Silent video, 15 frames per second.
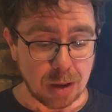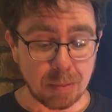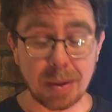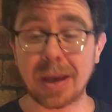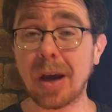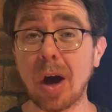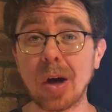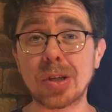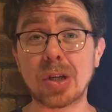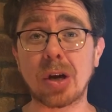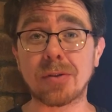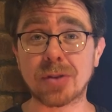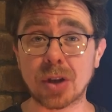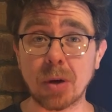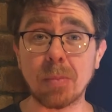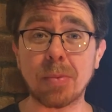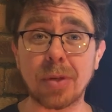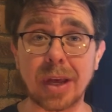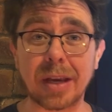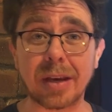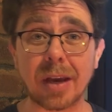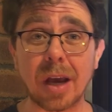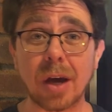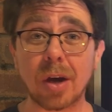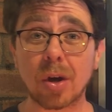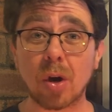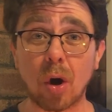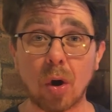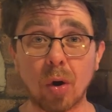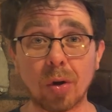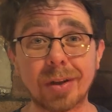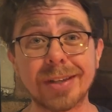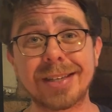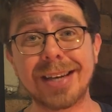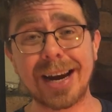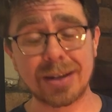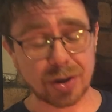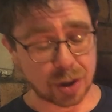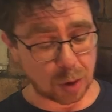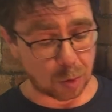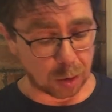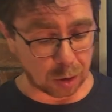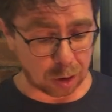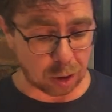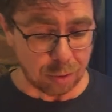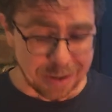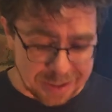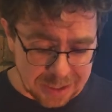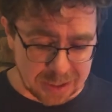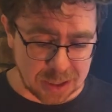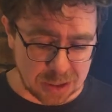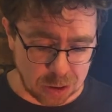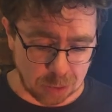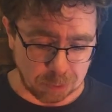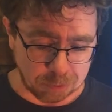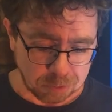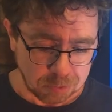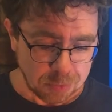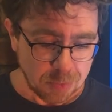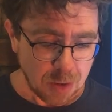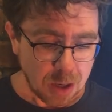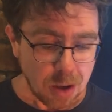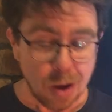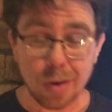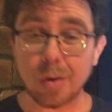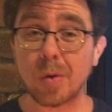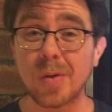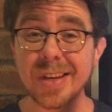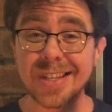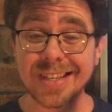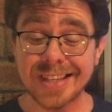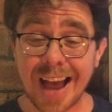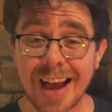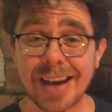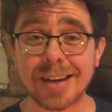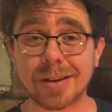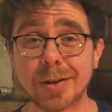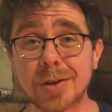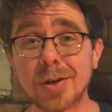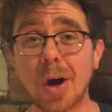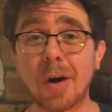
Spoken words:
because of something called textual criticism. Through the science